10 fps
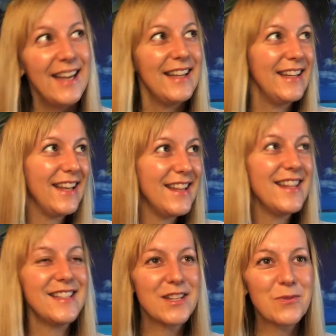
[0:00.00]

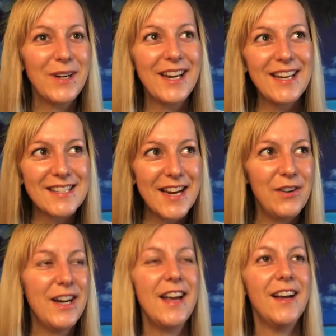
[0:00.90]
this is where it gets
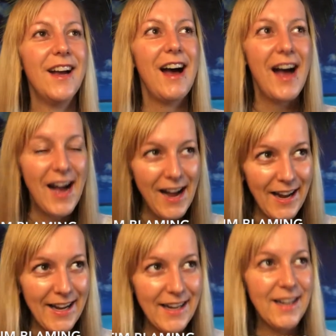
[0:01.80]
hairy.
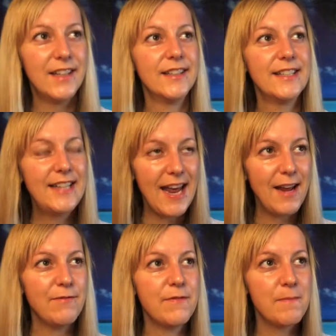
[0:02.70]
I
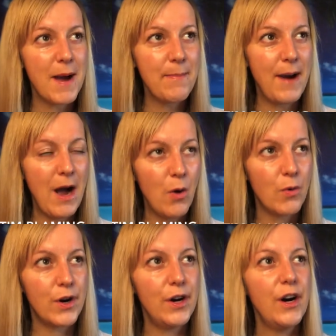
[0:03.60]
gave my
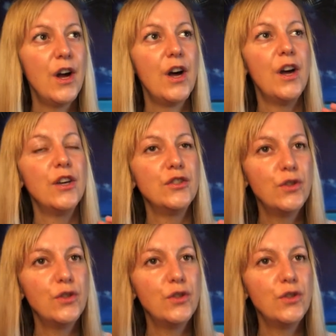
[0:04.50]
power to